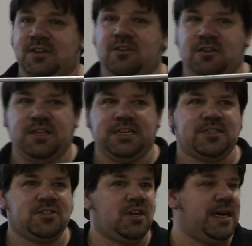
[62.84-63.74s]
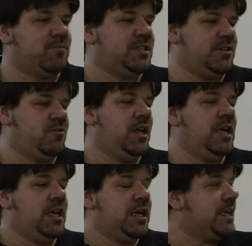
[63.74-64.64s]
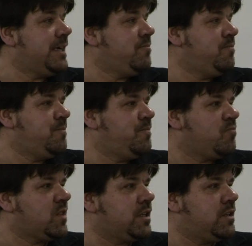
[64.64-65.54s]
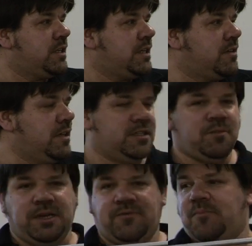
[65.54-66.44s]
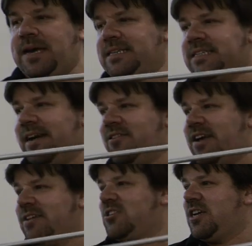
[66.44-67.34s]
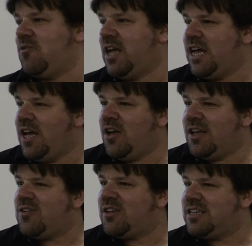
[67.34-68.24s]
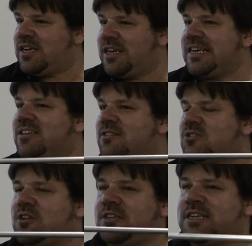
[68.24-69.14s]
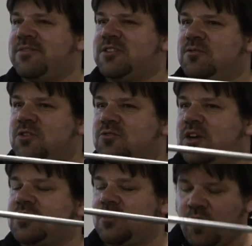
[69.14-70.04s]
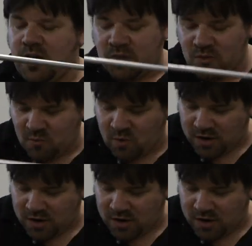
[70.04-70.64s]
you know, like this, as I happen to, Um, it's a bit of a pain to carry around, so uh, try not to laugh too much, right? So what I thought